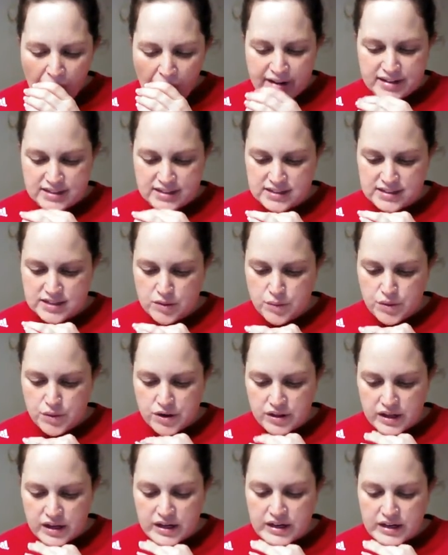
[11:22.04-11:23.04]
in
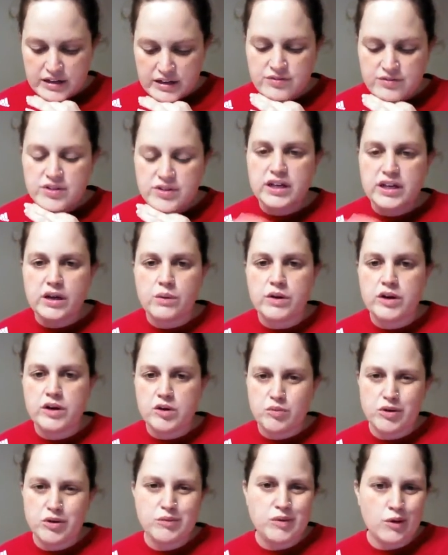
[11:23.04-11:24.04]
somewhere that I didn't feel like I wanted
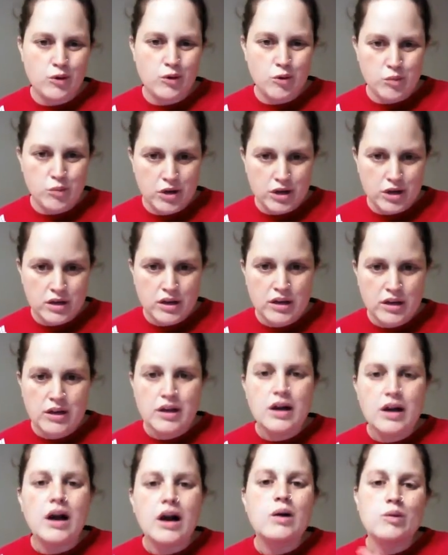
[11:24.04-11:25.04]
to bring my whole book,
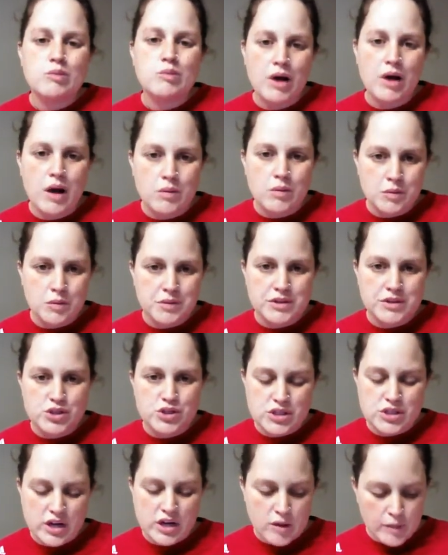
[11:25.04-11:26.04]
I would probably
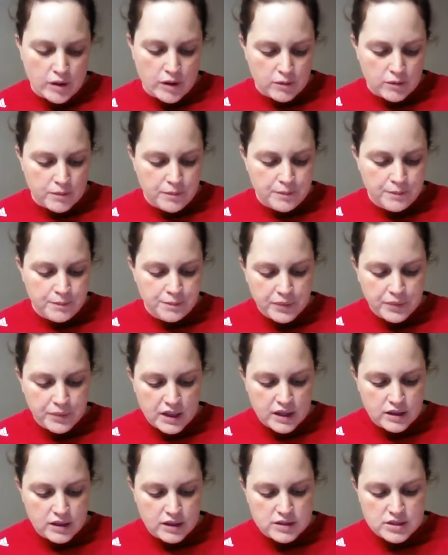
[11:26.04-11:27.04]
just tear them out.
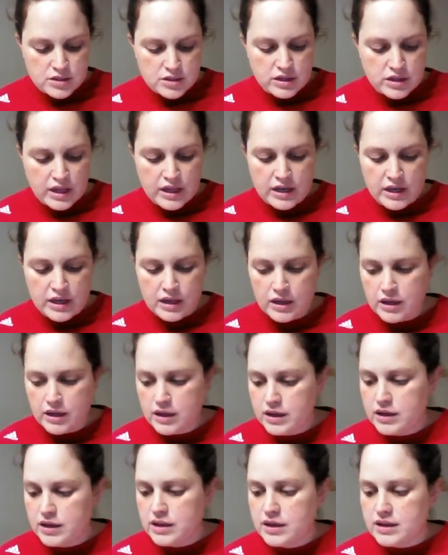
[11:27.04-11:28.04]
So then
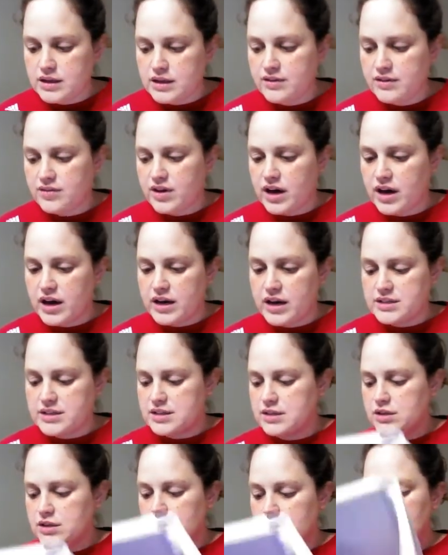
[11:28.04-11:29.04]
they've got,
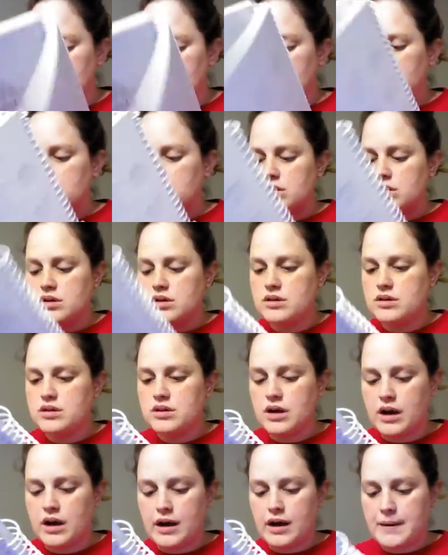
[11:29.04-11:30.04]
you can,
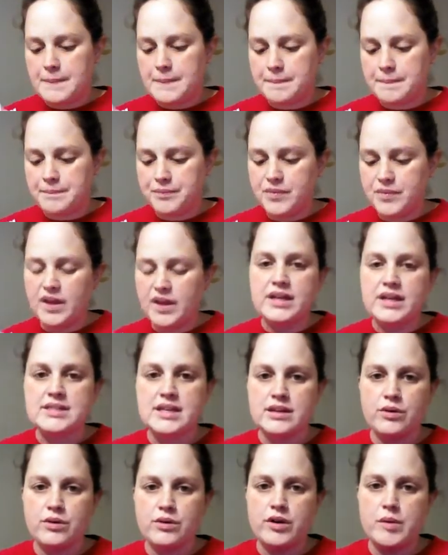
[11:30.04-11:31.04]
like I
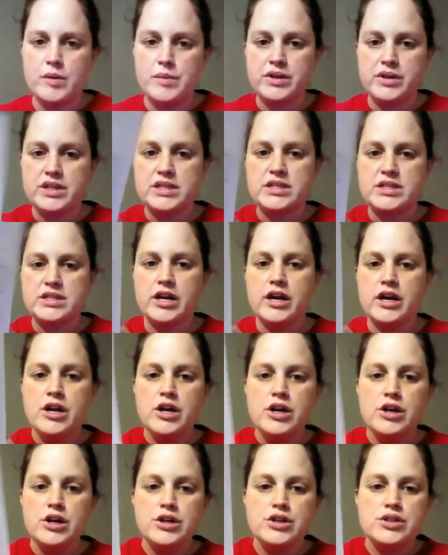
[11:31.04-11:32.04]
said, they were numbered this year.
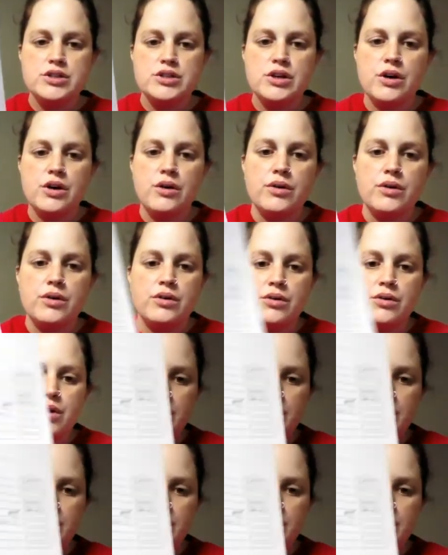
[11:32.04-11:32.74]
So you